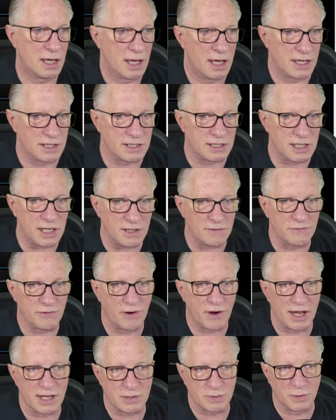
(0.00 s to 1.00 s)
A seed
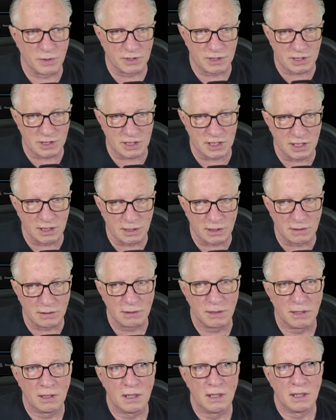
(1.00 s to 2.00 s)
phrase will
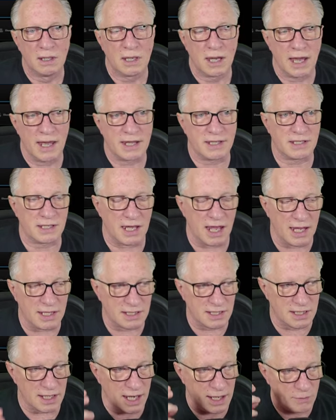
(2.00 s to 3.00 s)
still...
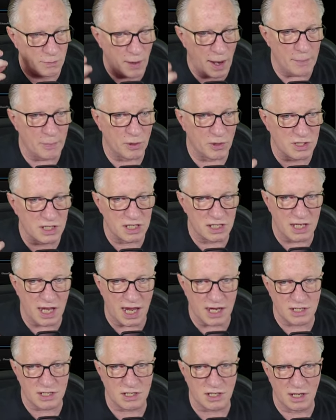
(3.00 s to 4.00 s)
It's a
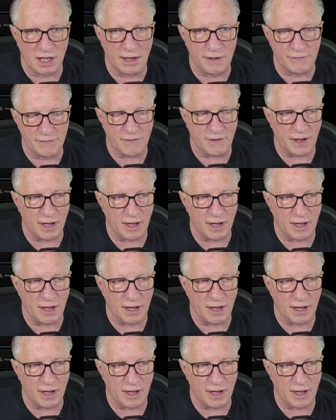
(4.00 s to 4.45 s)
representation of